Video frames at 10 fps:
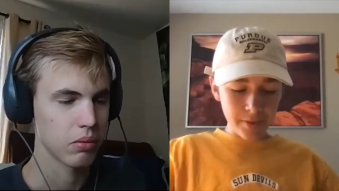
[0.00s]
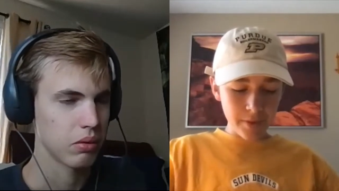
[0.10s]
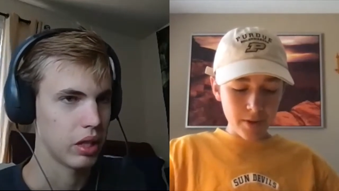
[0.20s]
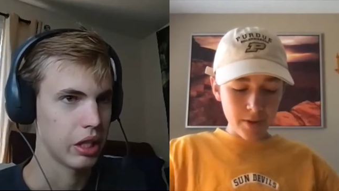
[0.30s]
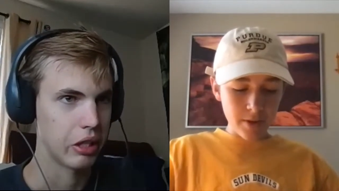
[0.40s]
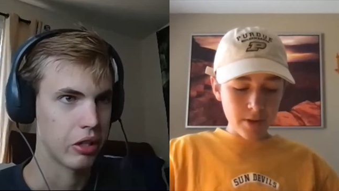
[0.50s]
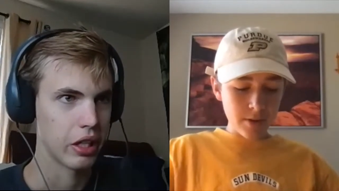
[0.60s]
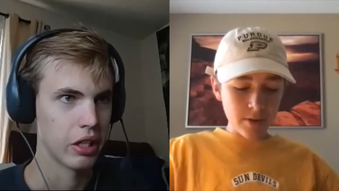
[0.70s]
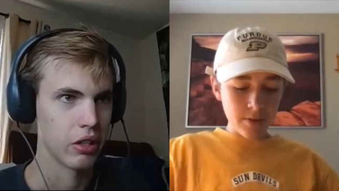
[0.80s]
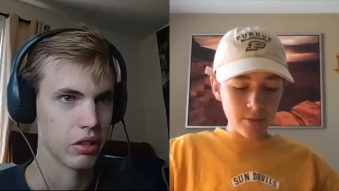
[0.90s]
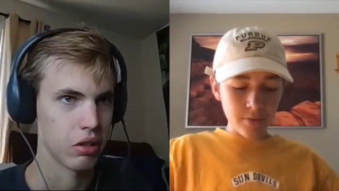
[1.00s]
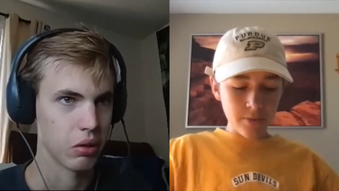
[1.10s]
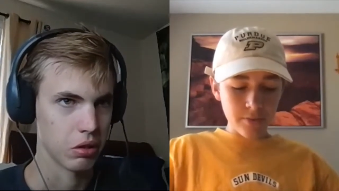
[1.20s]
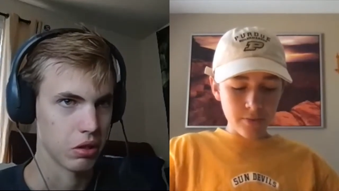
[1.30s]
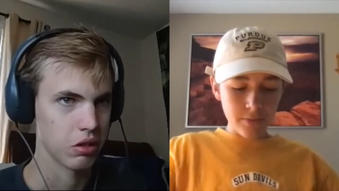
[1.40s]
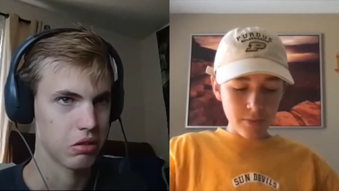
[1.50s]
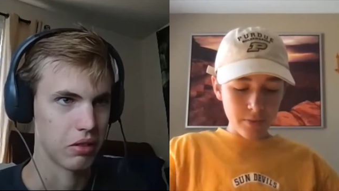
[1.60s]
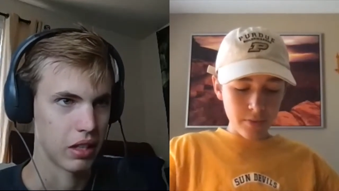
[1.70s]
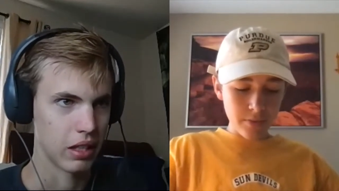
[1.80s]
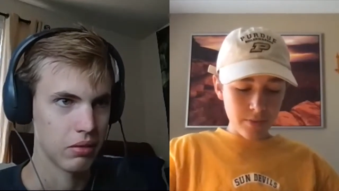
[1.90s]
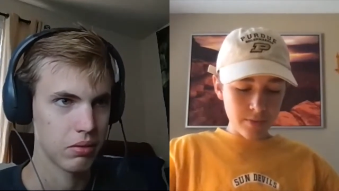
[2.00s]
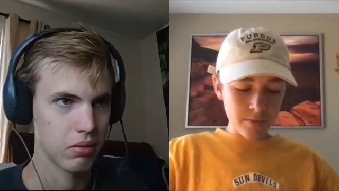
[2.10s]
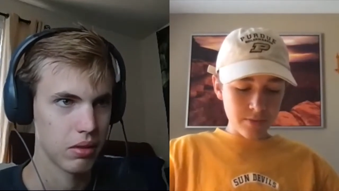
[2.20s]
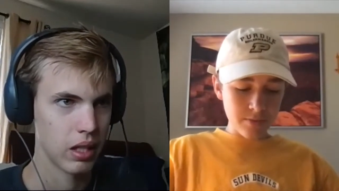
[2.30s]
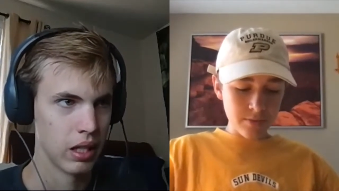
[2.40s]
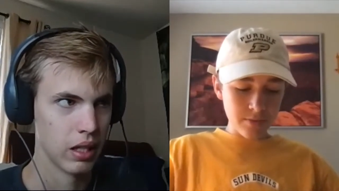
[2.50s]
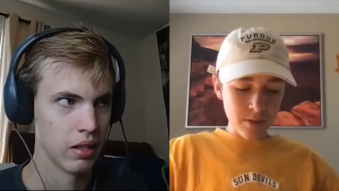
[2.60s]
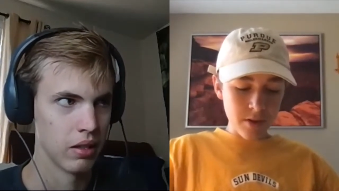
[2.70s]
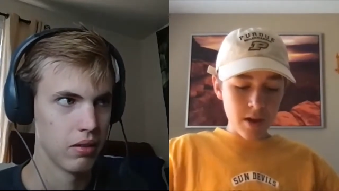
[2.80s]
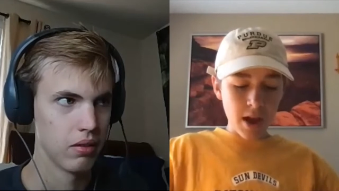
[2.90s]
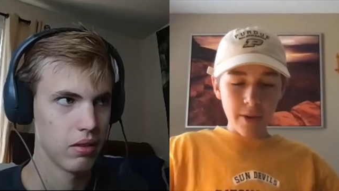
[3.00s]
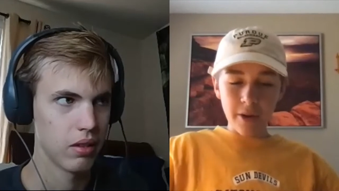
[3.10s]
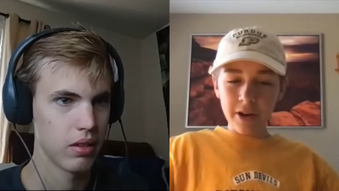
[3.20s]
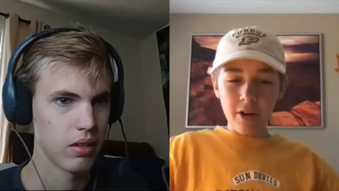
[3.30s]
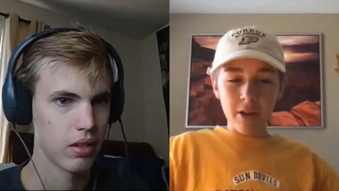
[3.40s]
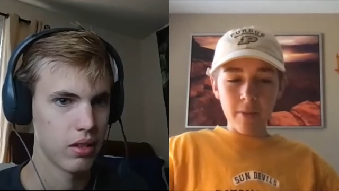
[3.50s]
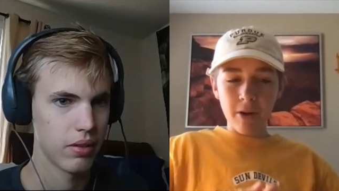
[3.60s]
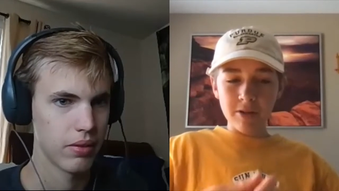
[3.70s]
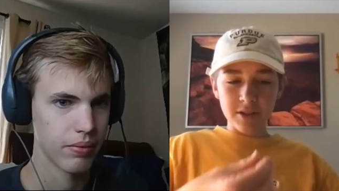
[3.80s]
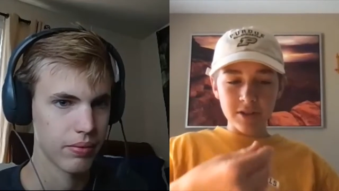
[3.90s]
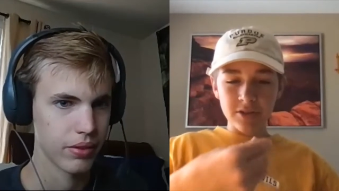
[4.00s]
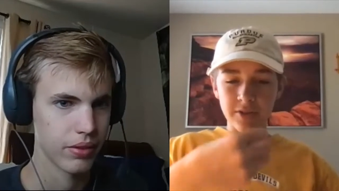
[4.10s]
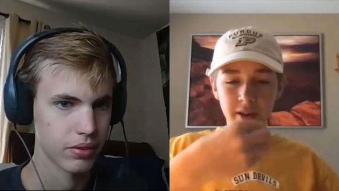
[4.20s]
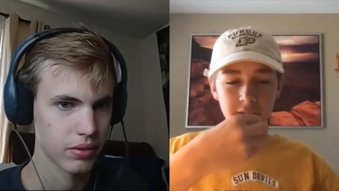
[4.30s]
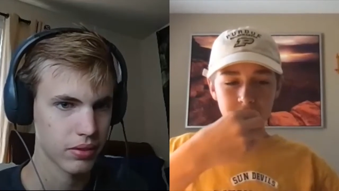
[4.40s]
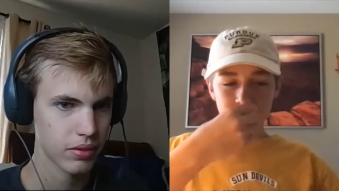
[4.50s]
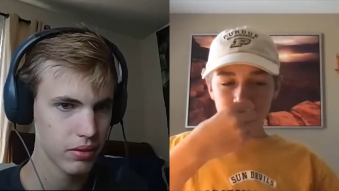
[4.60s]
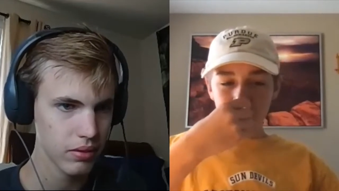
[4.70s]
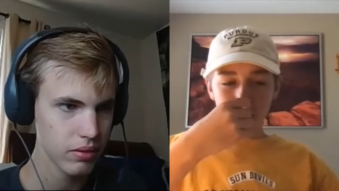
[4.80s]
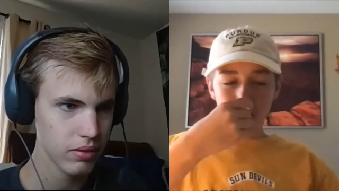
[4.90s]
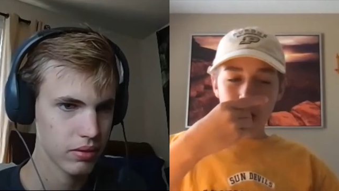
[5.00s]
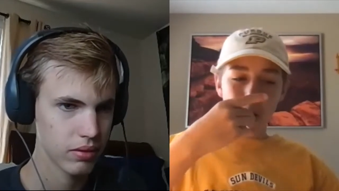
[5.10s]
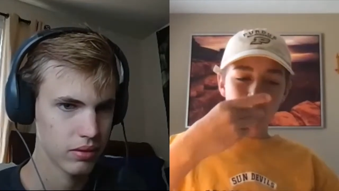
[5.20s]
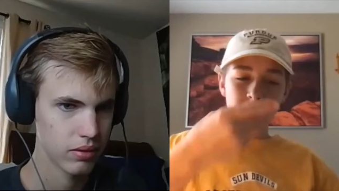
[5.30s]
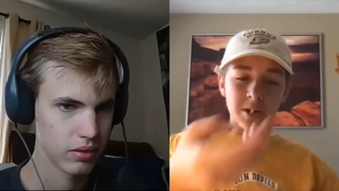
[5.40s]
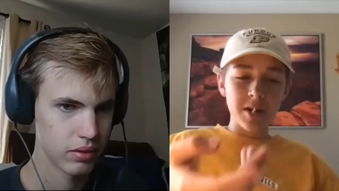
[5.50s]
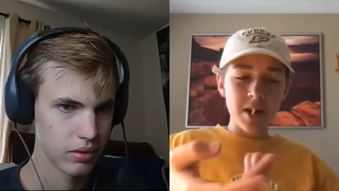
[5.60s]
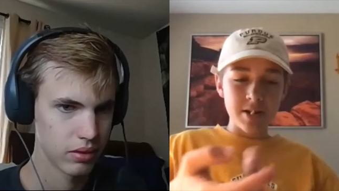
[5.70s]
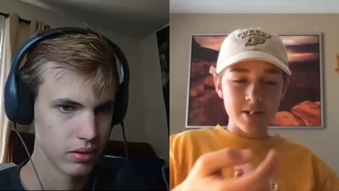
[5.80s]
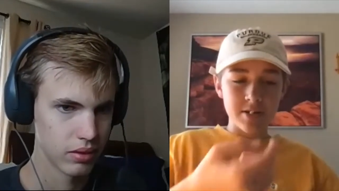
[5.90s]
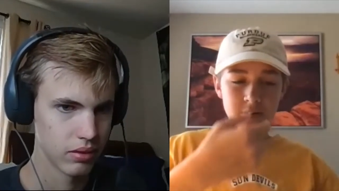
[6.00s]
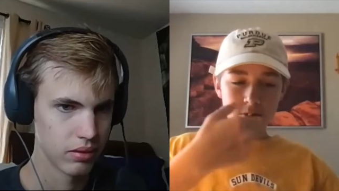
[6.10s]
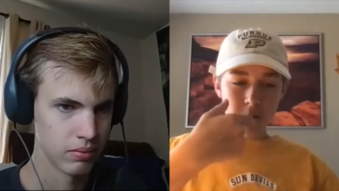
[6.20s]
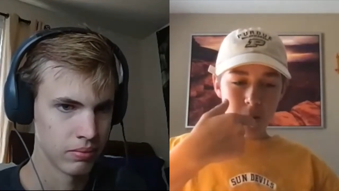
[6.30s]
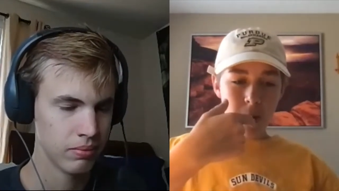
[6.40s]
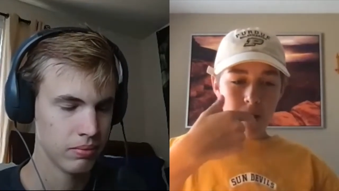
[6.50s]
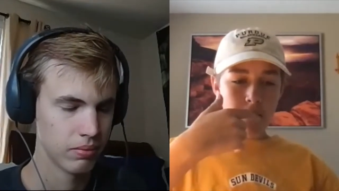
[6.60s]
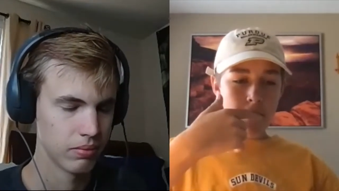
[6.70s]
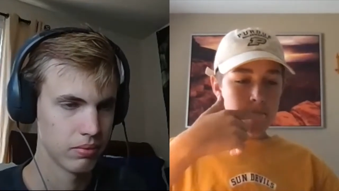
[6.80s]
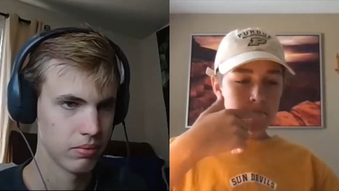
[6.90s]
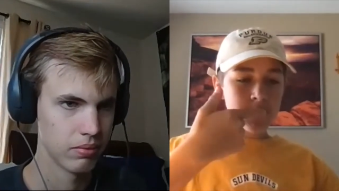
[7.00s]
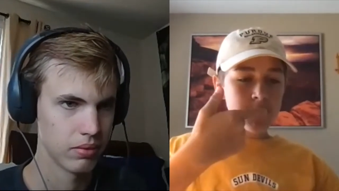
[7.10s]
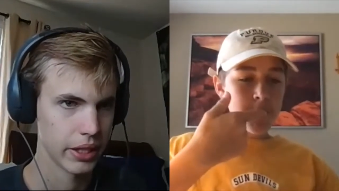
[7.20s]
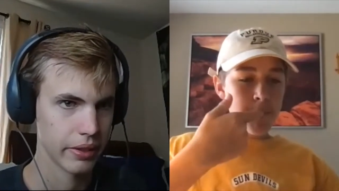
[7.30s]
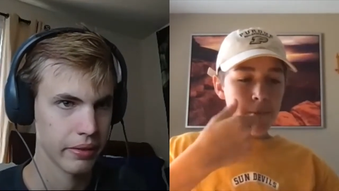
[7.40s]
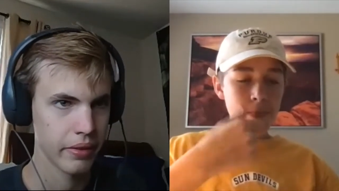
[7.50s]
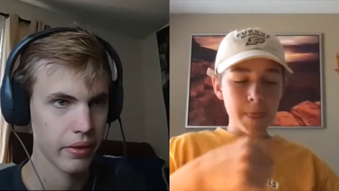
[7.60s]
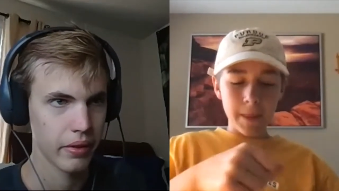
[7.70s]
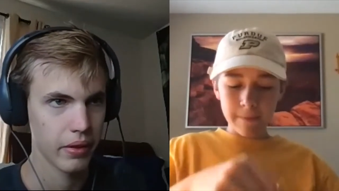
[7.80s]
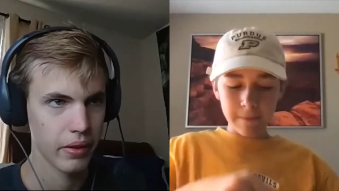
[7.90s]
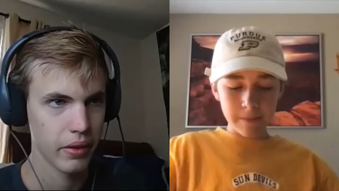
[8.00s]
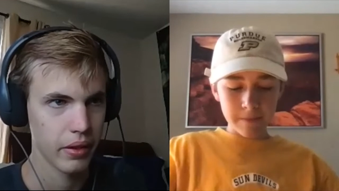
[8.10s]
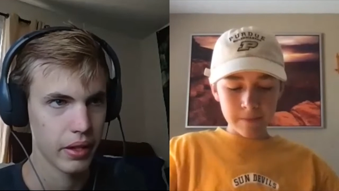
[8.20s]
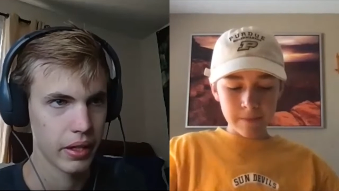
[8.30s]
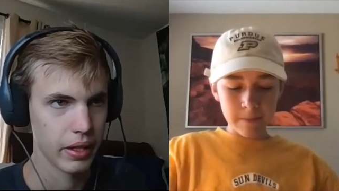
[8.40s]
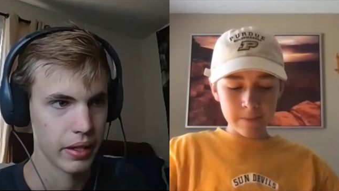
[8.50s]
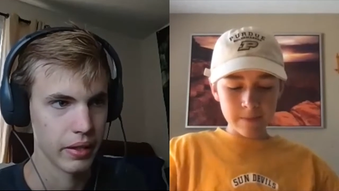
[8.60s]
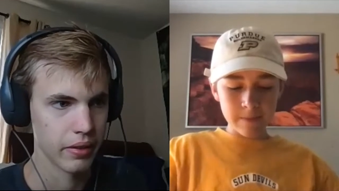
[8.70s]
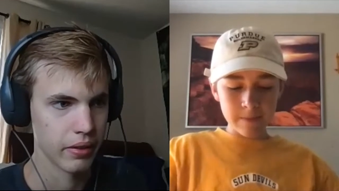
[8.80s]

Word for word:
Speaker 1: we already know Ahsoka's going to survive, and we
Speaker 2: already know that Maul's going to survive because we already know how Maul dies. Mm-hmm.
Speaker 1: Yeah, and